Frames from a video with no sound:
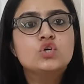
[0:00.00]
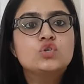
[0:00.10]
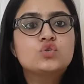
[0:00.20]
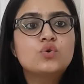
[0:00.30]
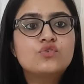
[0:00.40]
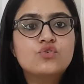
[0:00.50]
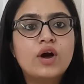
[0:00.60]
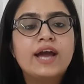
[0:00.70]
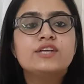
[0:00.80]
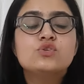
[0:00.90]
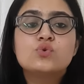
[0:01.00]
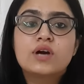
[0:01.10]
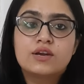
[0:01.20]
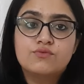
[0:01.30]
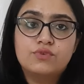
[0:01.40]
So try to
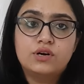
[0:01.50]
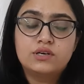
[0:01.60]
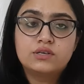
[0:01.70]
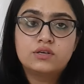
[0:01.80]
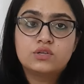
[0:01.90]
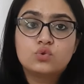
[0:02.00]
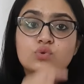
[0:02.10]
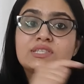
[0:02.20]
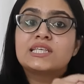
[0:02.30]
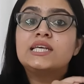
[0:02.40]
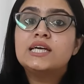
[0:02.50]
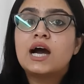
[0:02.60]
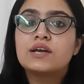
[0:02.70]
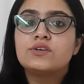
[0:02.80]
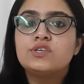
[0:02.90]
convert those
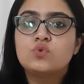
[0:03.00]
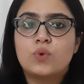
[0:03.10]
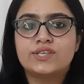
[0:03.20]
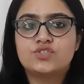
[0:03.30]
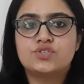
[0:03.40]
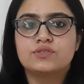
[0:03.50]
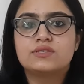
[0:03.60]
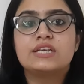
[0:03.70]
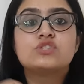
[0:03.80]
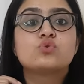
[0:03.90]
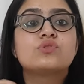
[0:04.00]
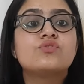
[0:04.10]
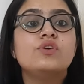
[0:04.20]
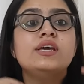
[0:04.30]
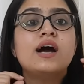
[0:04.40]
300 questions into
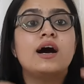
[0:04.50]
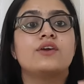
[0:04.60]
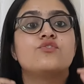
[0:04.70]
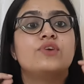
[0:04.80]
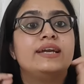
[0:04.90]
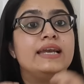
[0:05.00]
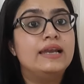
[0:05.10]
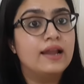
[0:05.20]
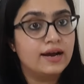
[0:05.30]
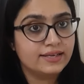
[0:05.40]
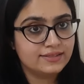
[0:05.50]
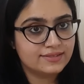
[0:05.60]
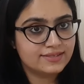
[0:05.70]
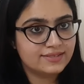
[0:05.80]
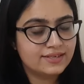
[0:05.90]
300
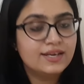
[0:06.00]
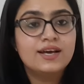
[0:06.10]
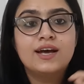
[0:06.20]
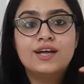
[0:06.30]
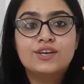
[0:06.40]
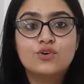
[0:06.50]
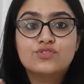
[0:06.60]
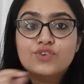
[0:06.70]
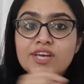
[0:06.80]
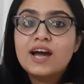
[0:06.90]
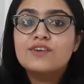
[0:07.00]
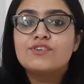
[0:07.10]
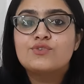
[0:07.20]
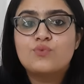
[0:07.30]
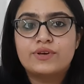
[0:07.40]
lines. Now,
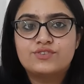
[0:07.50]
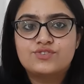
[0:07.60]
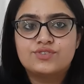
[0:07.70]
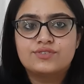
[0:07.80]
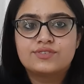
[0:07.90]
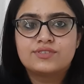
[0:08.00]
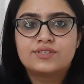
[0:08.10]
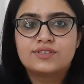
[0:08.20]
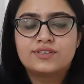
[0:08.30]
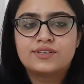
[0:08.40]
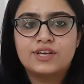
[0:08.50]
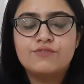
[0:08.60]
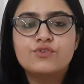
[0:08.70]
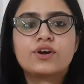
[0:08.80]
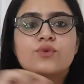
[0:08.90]
300 questions,
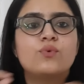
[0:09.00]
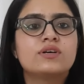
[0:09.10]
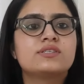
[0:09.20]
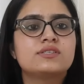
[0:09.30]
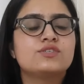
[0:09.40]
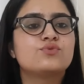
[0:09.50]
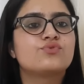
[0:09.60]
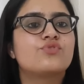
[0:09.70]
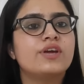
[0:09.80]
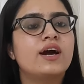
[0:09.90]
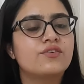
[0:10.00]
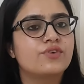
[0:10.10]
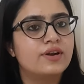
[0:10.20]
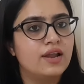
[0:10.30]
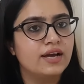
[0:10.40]
if you convert it into
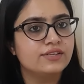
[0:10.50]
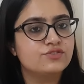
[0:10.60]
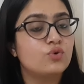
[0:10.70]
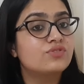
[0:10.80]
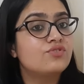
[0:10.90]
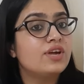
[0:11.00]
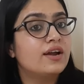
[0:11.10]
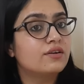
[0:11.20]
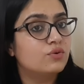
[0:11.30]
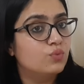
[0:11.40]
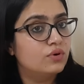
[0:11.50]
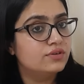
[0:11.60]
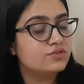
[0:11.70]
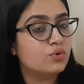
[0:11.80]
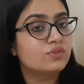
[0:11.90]
300 lines or 300
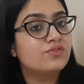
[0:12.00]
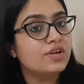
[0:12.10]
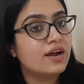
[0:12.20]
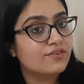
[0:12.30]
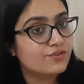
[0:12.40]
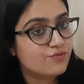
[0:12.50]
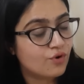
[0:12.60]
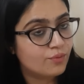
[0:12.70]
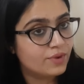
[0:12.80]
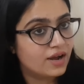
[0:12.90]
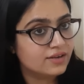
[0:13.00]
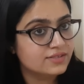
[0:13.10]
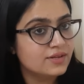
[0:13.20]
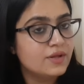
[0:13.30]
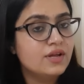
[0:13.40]
words or 300 formulas,